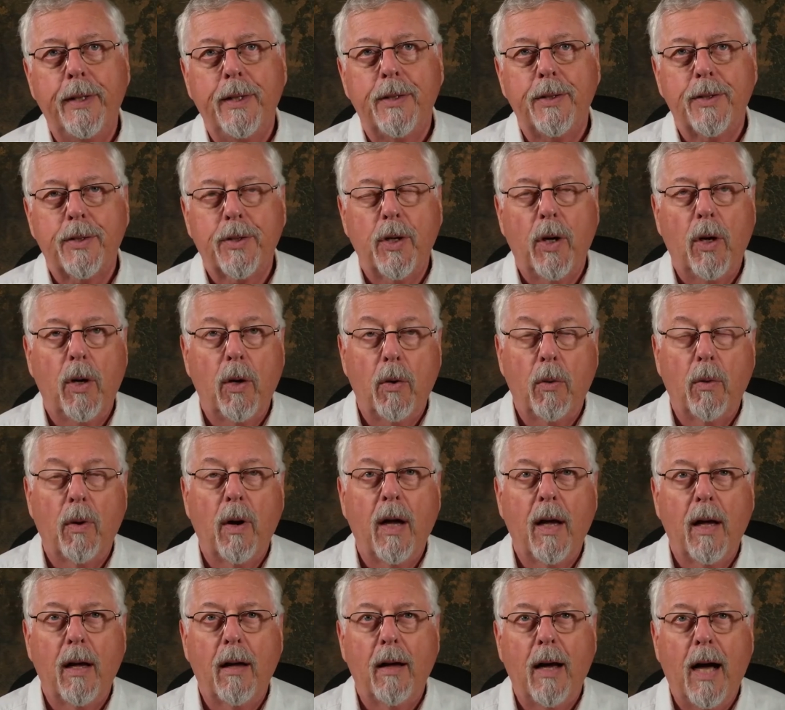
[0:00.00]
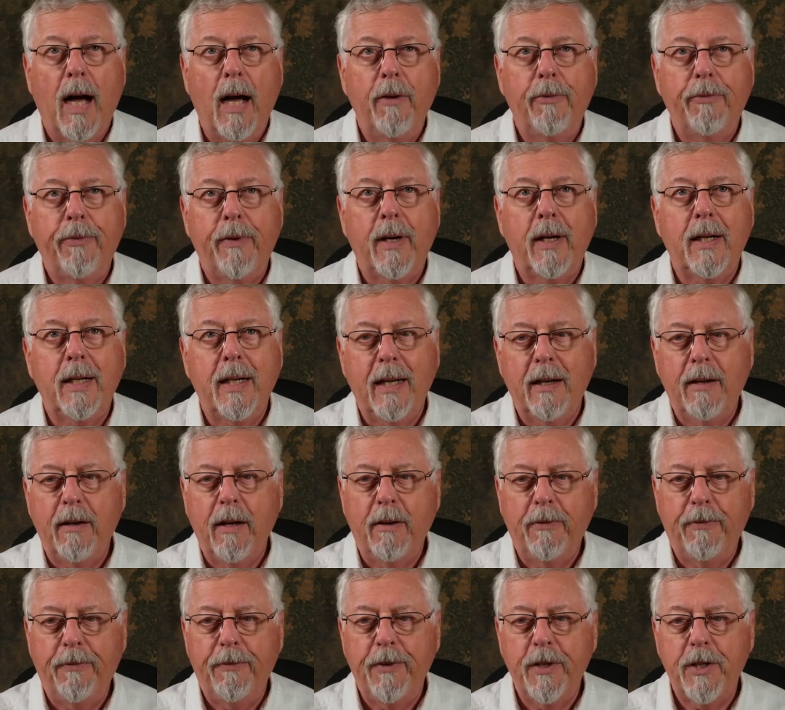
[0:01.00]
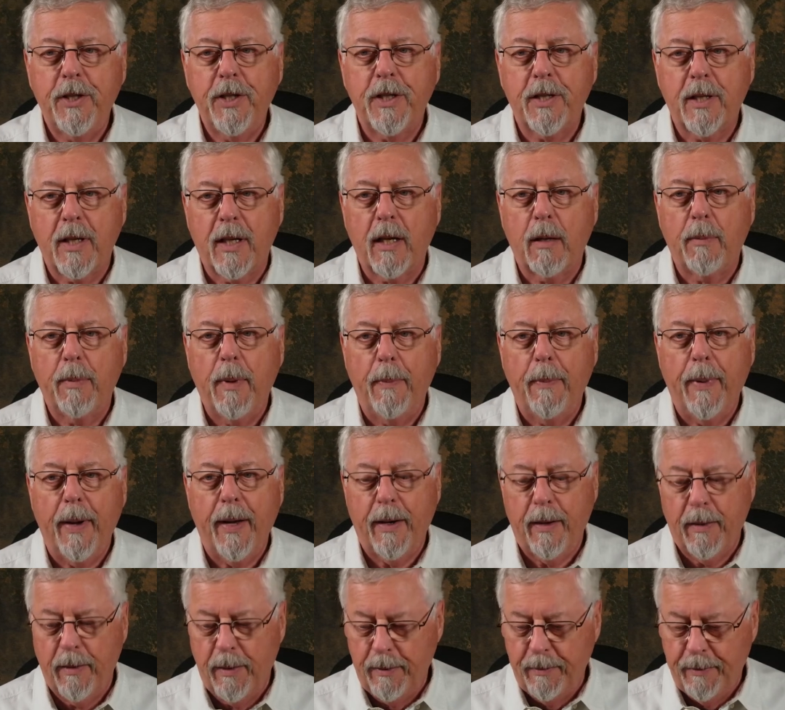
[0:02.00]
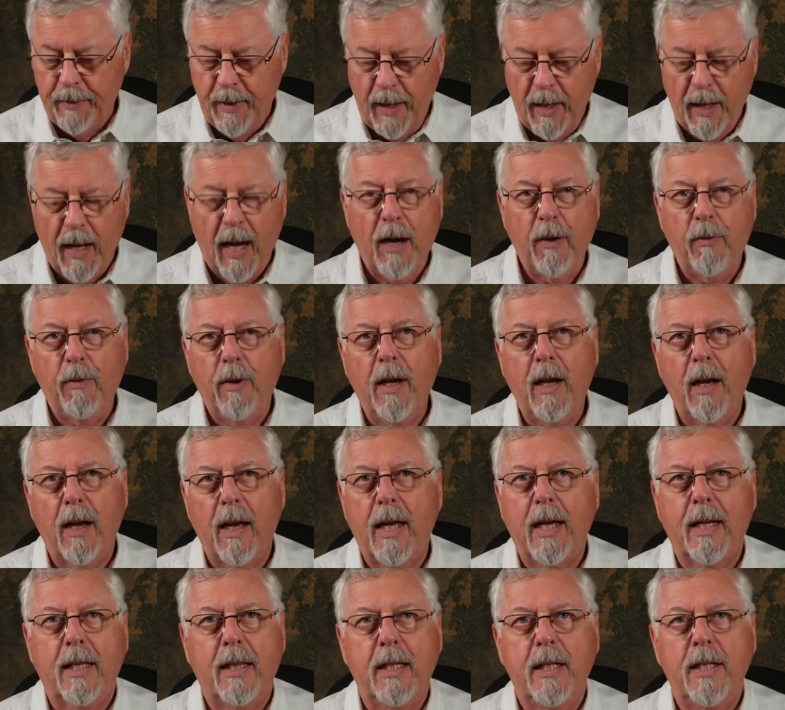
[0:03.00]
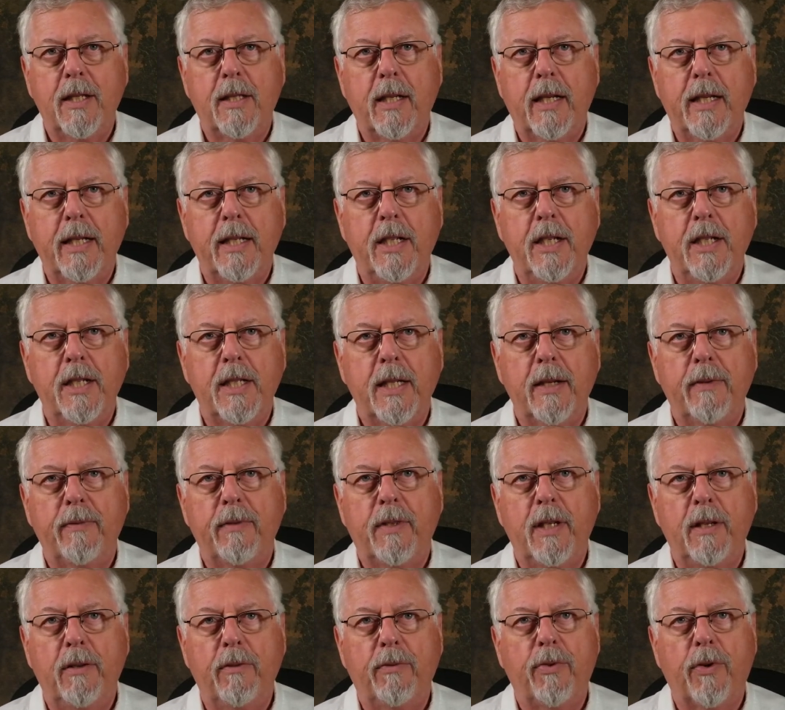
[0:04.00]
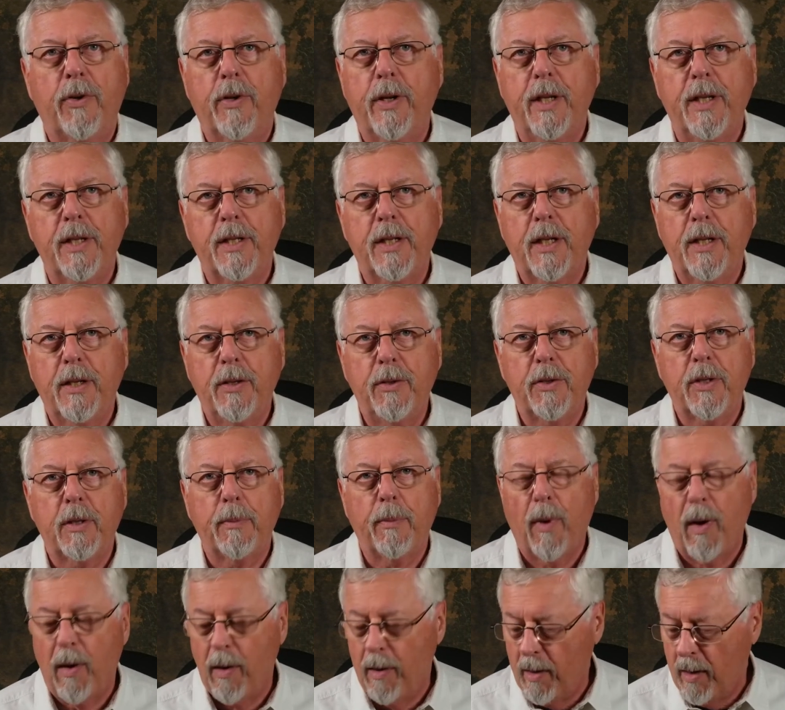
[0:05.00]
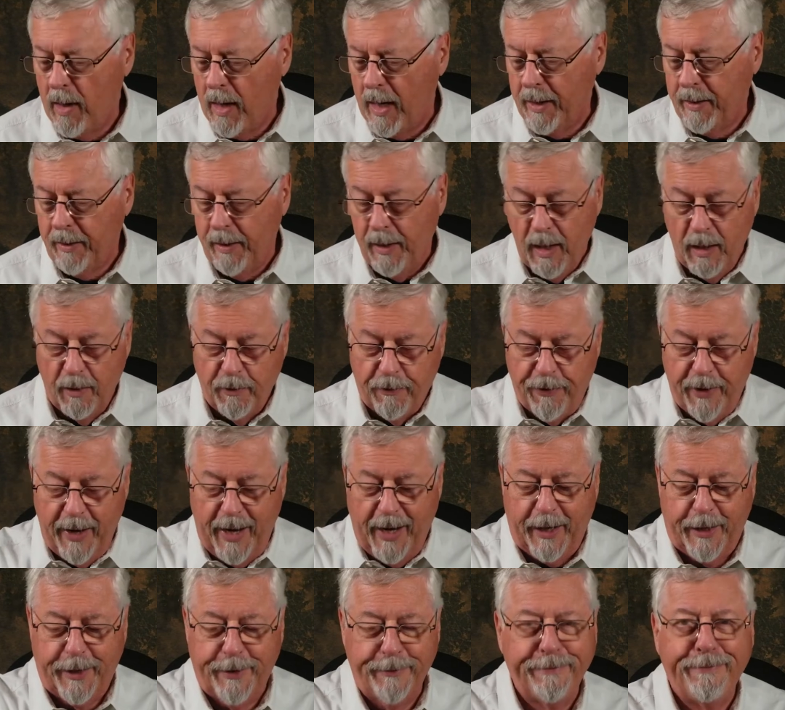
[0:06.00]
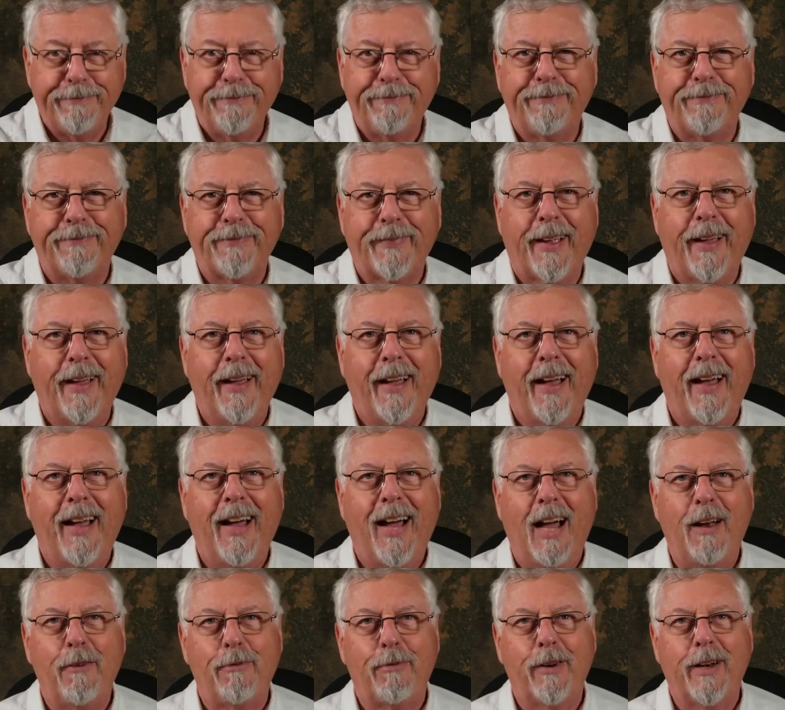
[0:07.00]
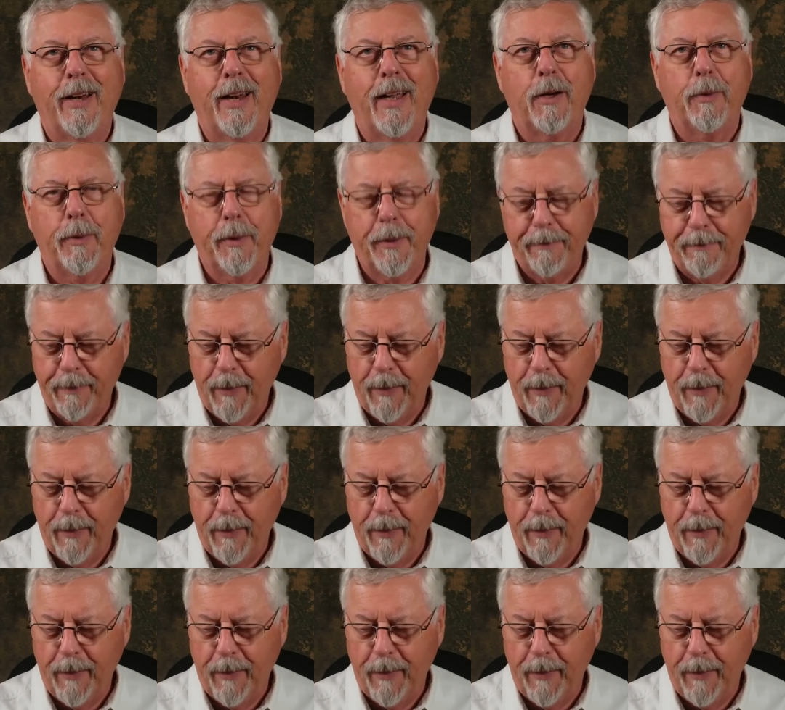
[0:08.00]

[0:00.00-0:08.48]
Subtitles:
So I find it fishes a little bit better, and I really like these Daiichi 1740s. I use them a lot. In fact, I've run out.